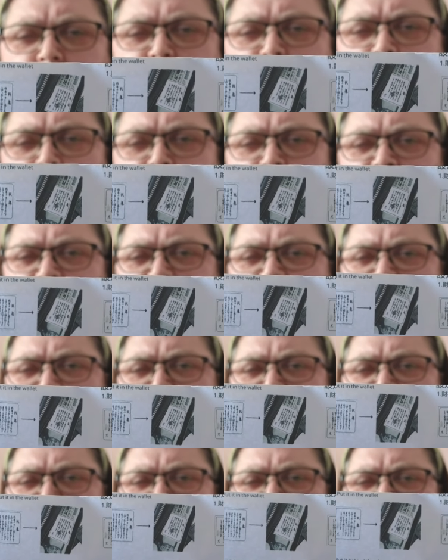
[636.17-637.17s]
put
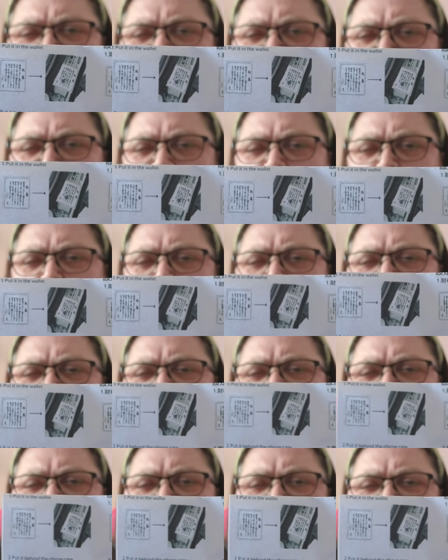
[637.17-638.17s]
it in the
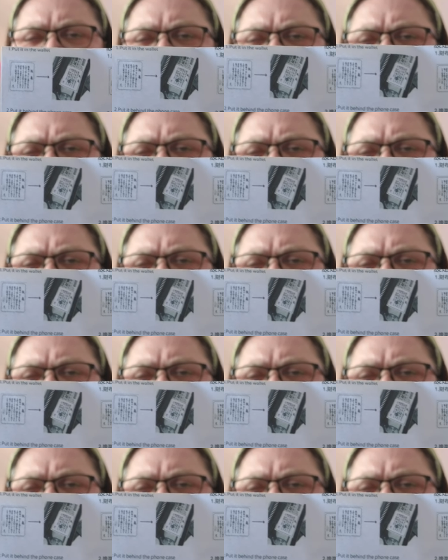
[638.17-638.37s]
wallet.